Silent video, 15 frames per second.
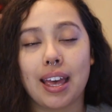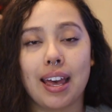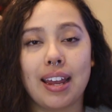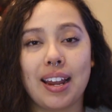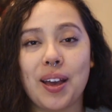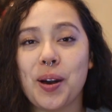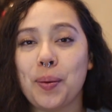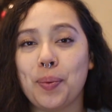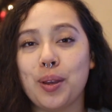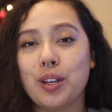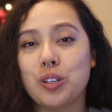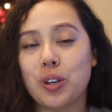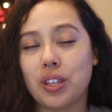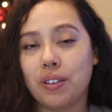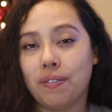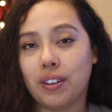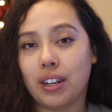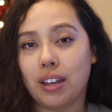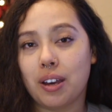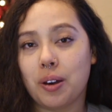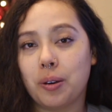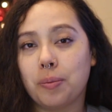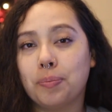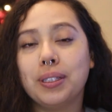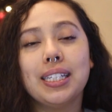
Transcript: and I hope you enjoyed the video.